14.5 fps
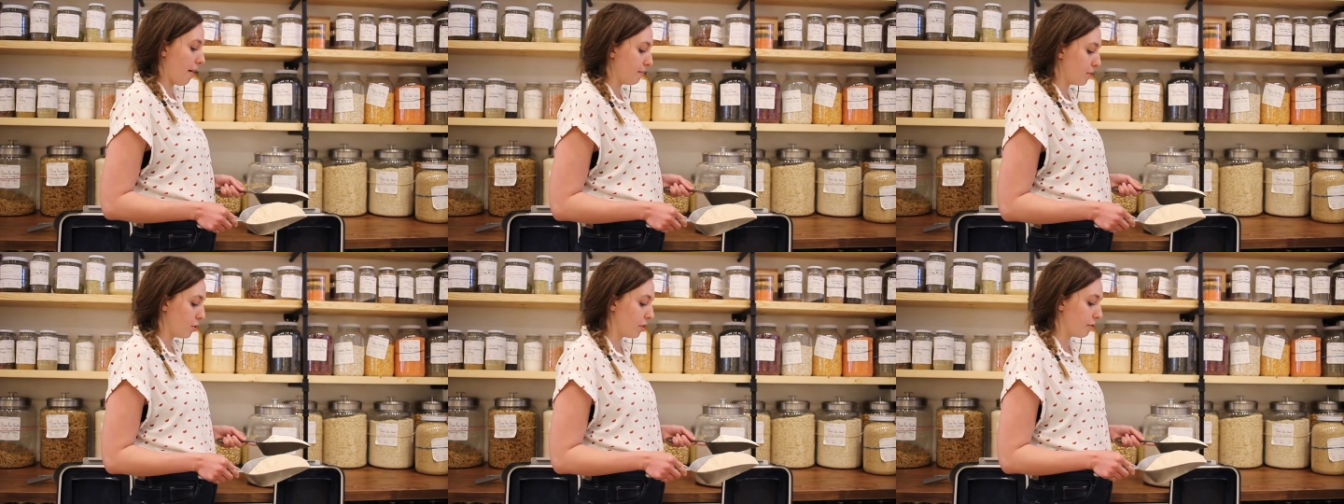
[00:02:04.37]

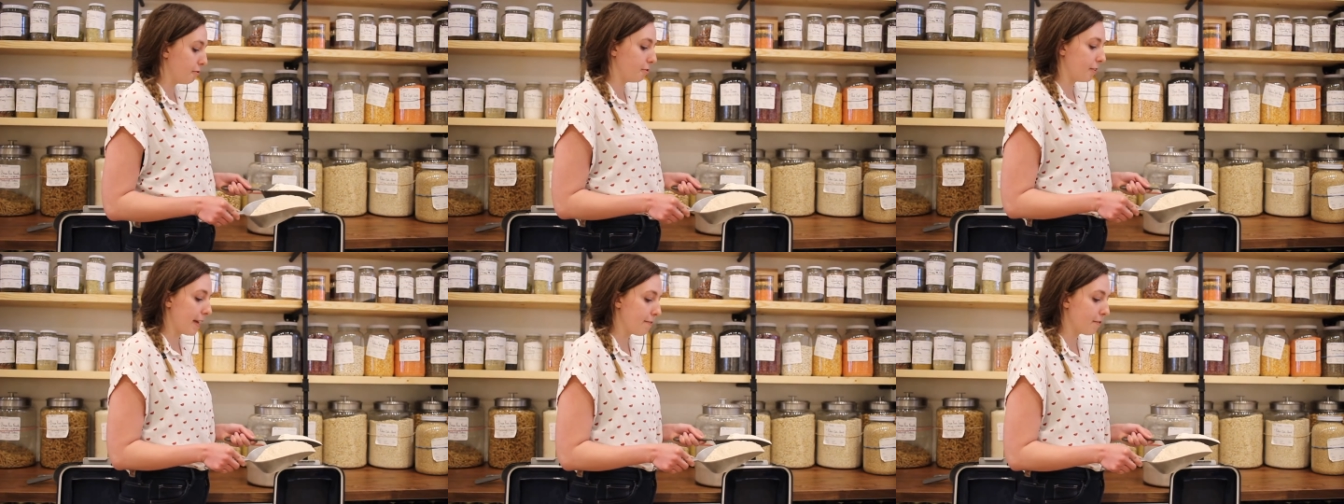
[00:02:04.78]
So the
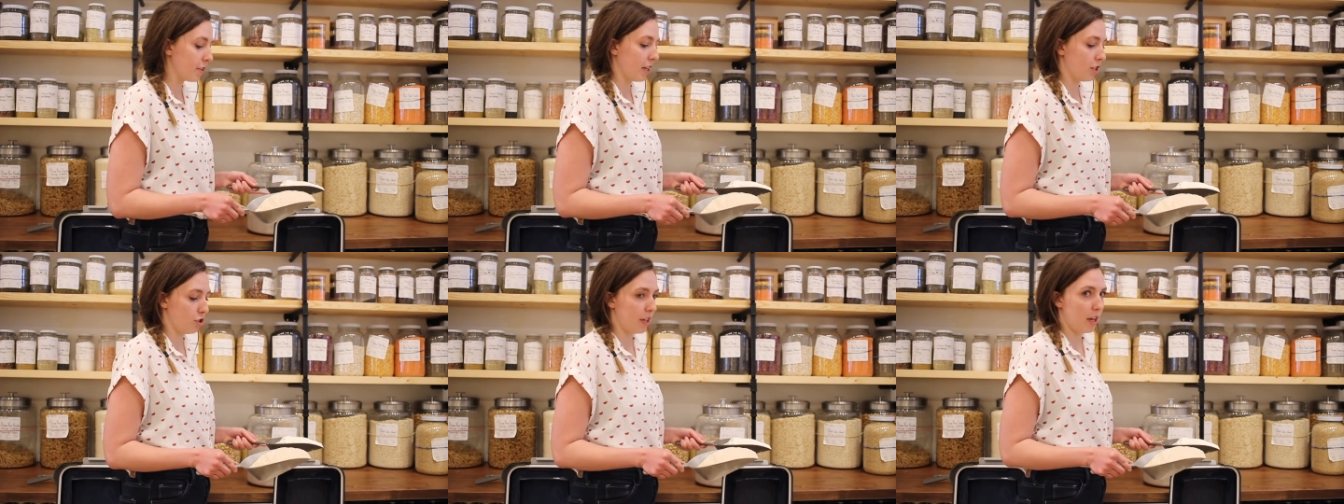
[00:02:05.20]
flavor
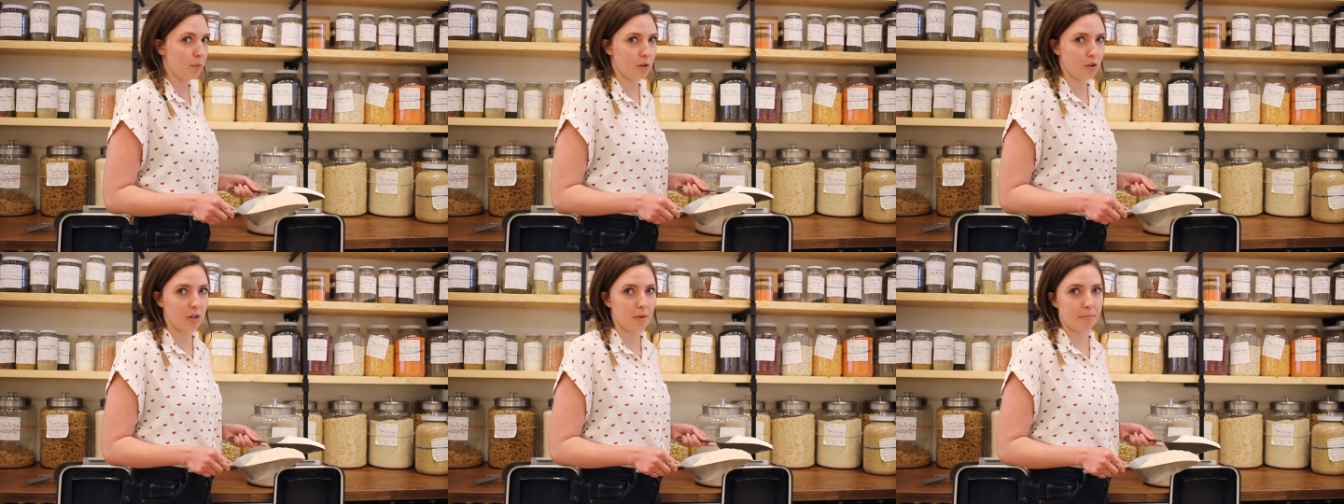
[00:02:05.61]
that you get
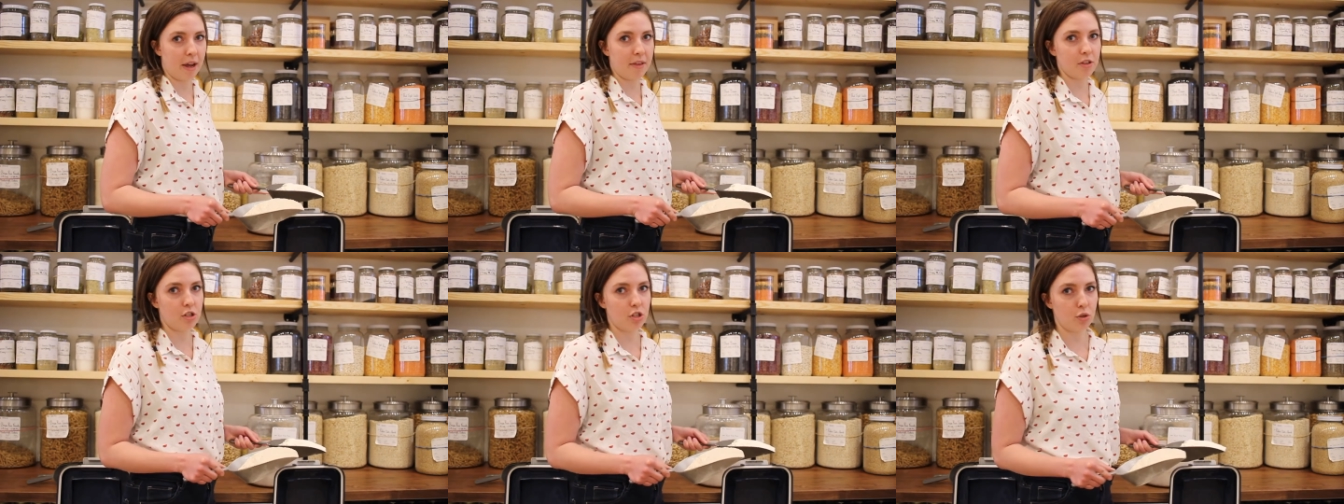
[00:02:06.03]
when you
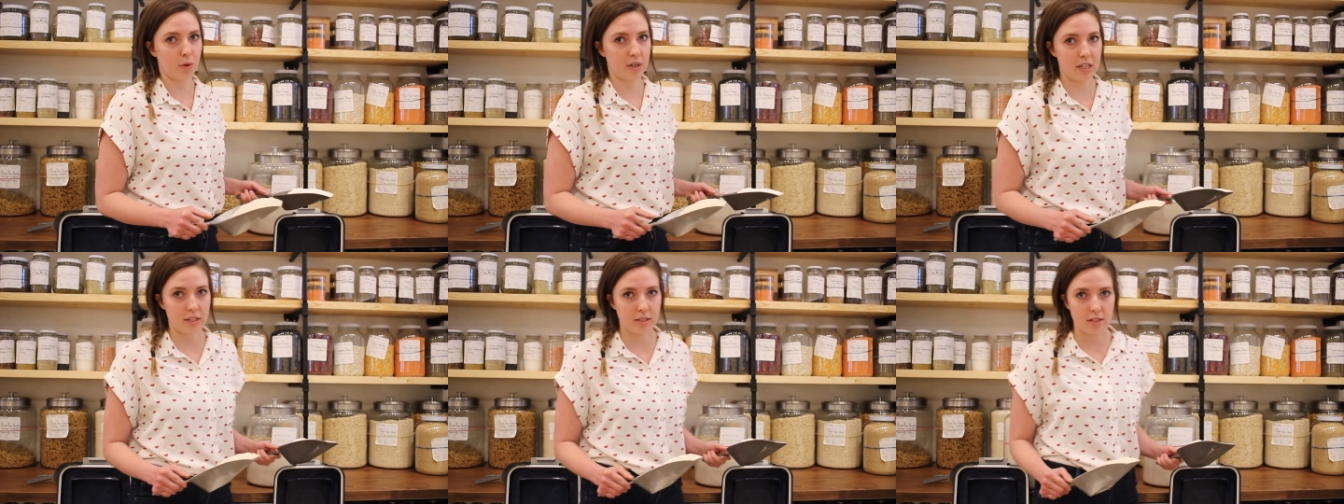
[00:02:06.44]
combine the two
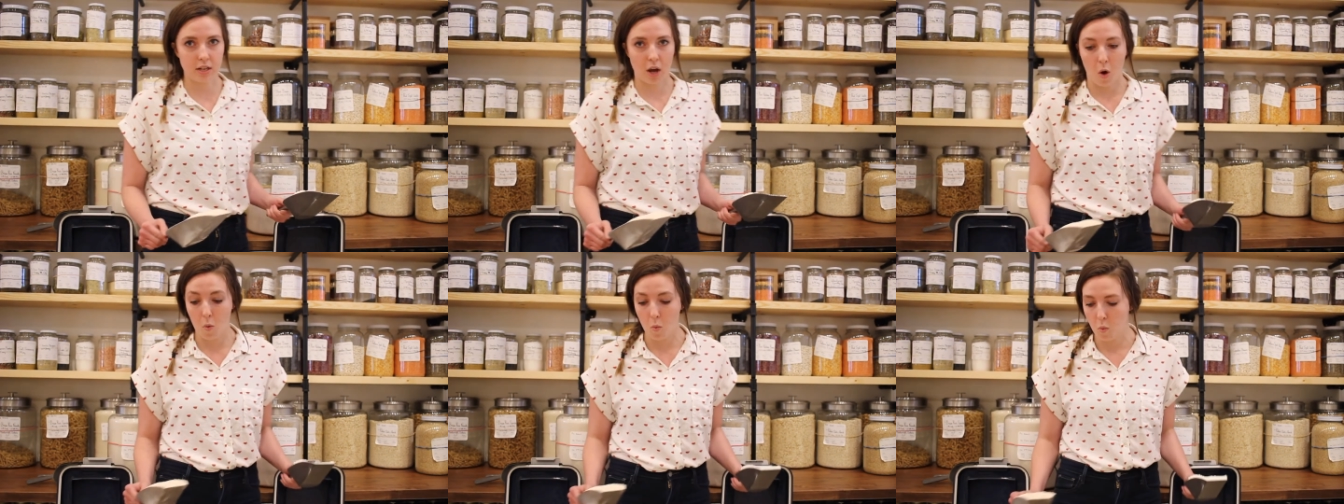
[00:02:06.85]
is
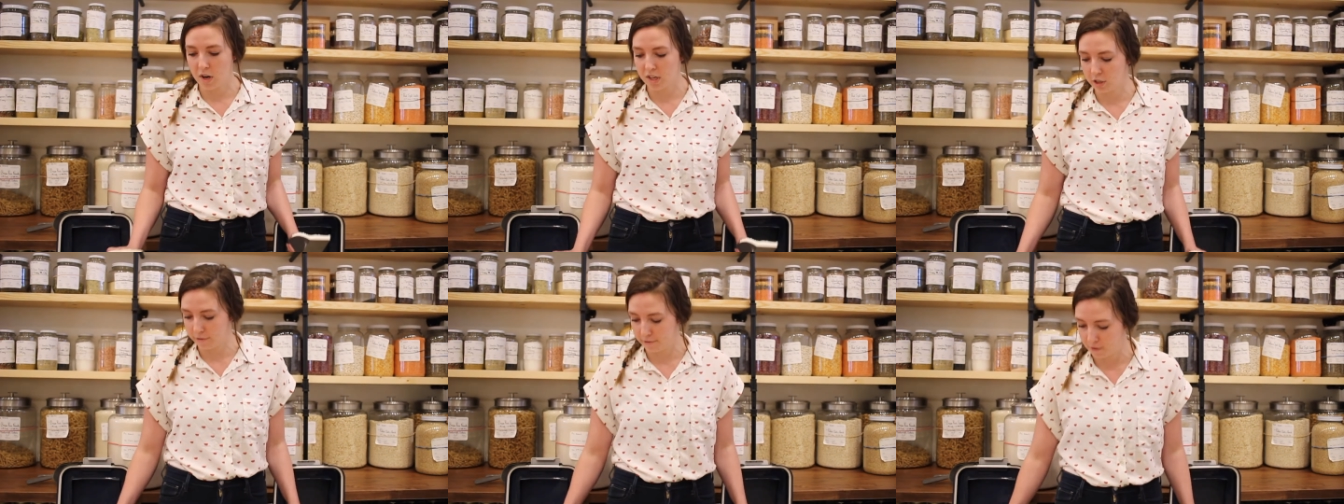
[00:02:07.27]

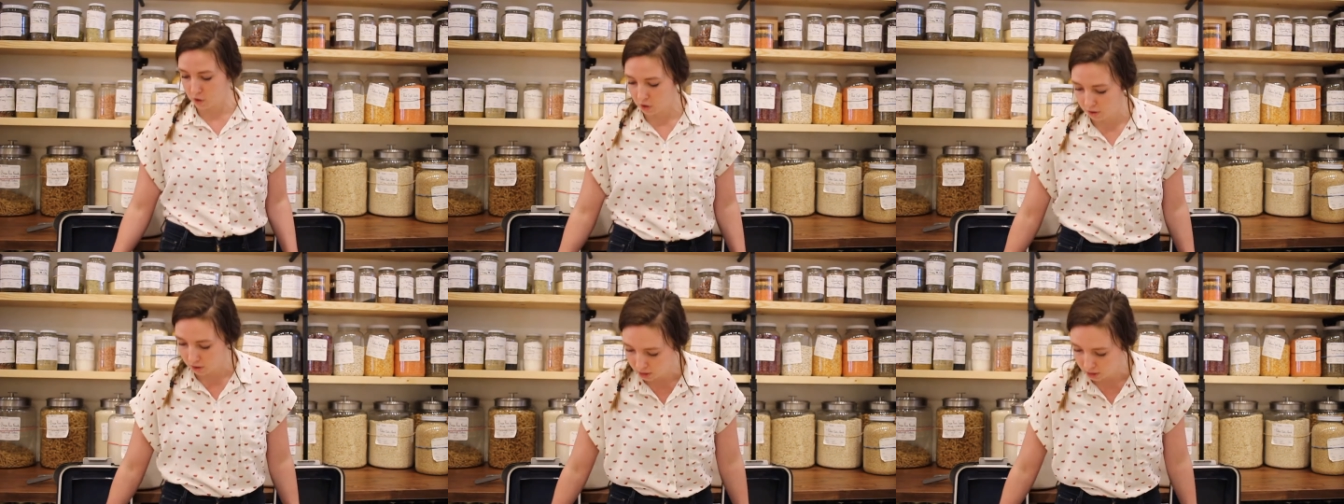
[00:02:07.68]
wonderful.